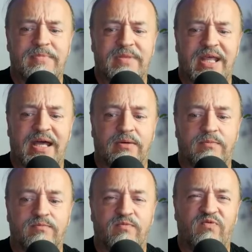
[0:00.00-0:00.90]
that
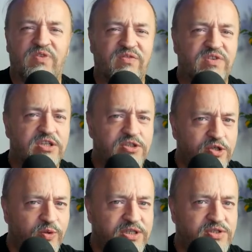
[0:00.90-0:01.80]

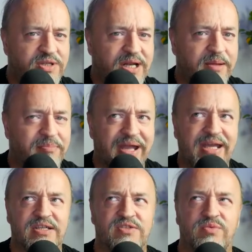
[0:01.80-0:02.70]
fifty-two-ish that I
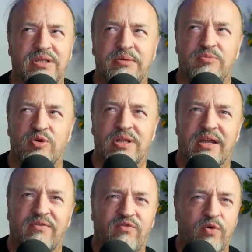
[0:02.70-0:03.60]
paid is really more
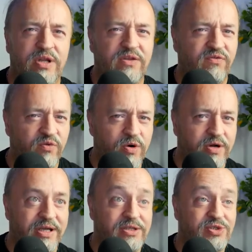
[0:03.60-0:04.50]
like
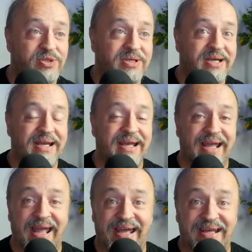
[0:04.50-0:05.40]
forty-four-ish,
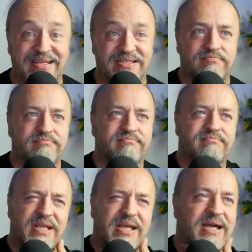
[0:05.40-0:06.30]
and
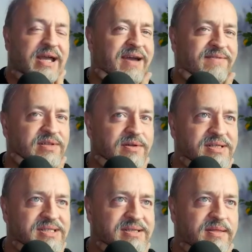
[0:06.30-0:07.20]
yeah, I haven't
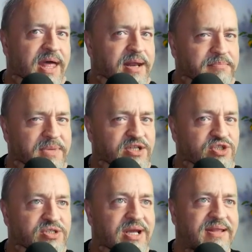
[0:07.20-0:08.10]
lost that
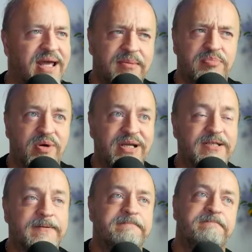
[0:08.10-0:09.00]
much at that
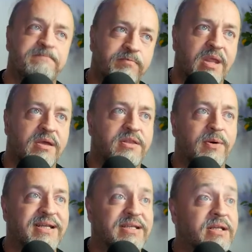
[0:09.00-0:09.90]
point,
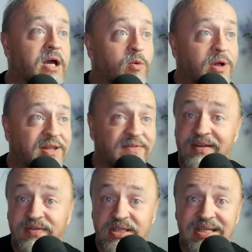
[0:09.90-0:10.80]
though I did not
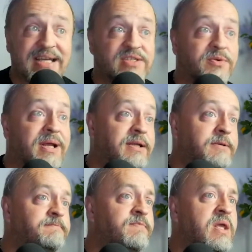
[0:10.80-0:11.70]
qualify for the tax credit.
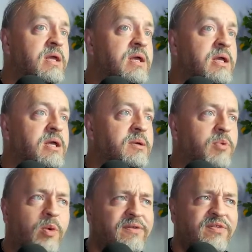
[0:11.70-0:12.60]

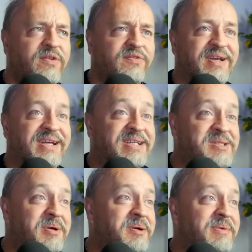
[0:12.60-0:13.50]
But what if you've
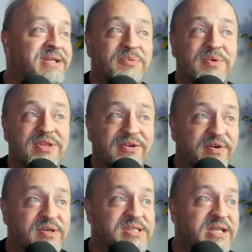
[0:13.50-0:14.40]
experimented with your
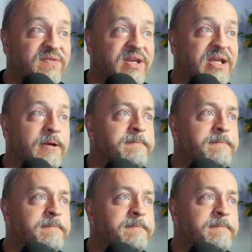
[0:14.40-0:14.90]
first E V?